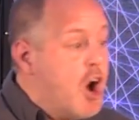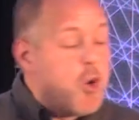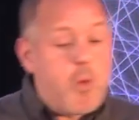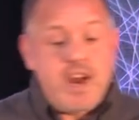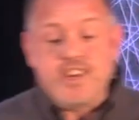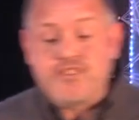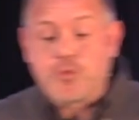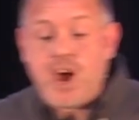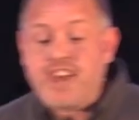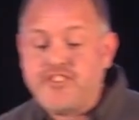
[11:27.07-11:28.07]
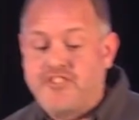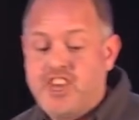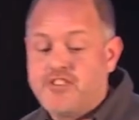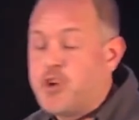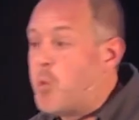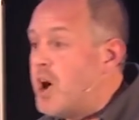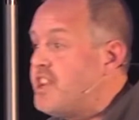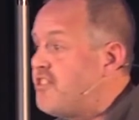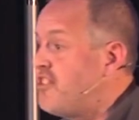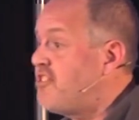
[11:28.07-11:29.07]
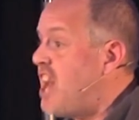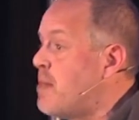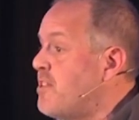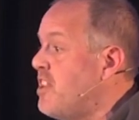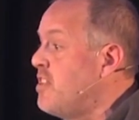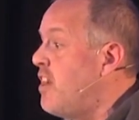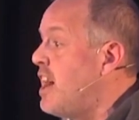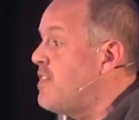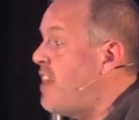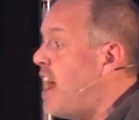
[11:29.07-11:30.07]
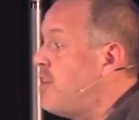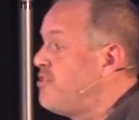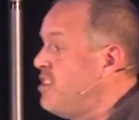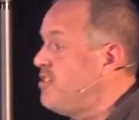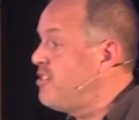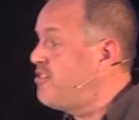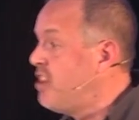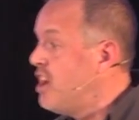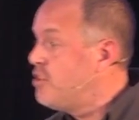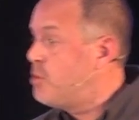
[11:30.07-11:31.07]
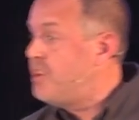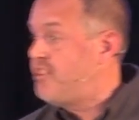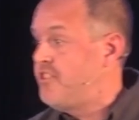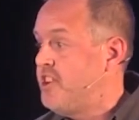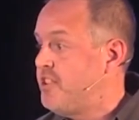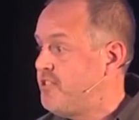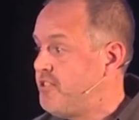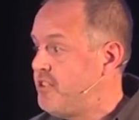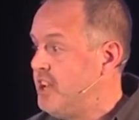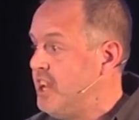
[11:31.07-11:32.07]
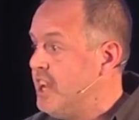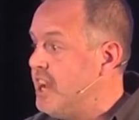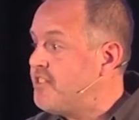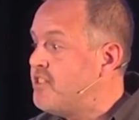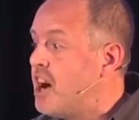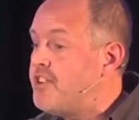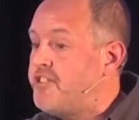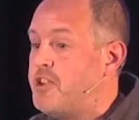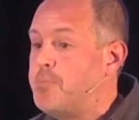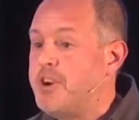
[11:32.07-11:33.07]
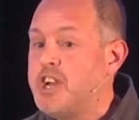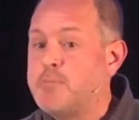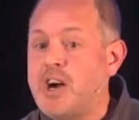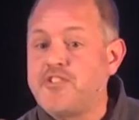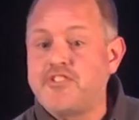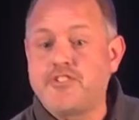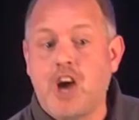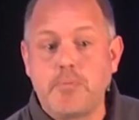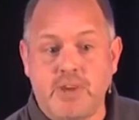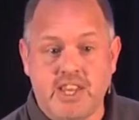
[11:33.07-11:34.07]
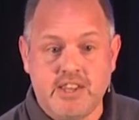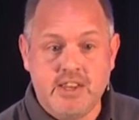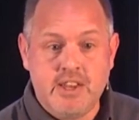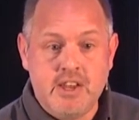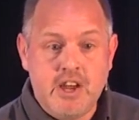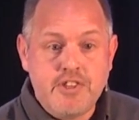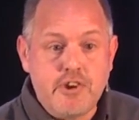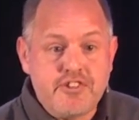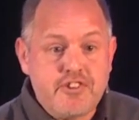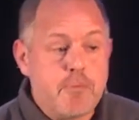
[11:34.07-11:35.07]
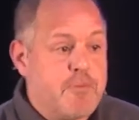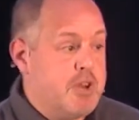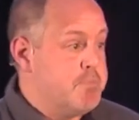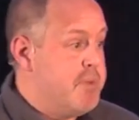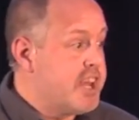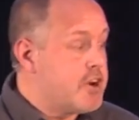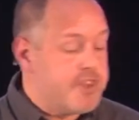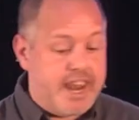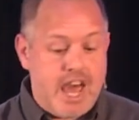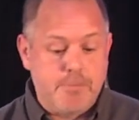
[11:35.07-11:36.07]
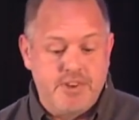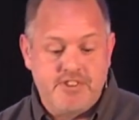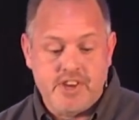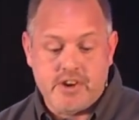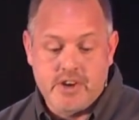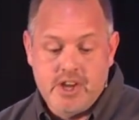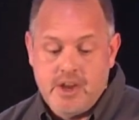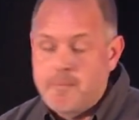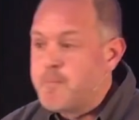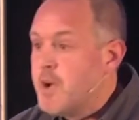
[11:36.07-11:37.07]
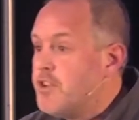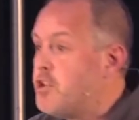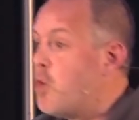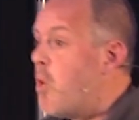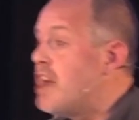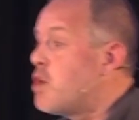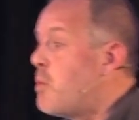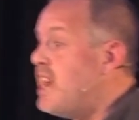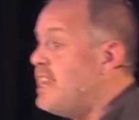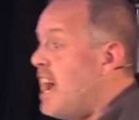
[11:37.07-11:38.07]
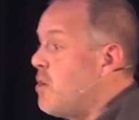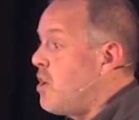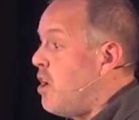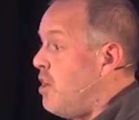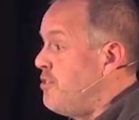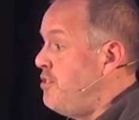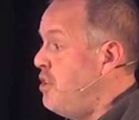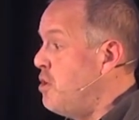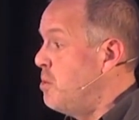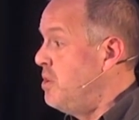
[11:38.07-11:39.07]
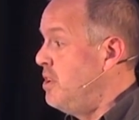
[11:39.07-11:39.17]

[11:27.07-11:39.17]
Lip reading: What is rest then? So what is the Sabbath in light of how Jesus twists this? It's not simply about stopping. There's something bigger that happens here. So what are we now called to do?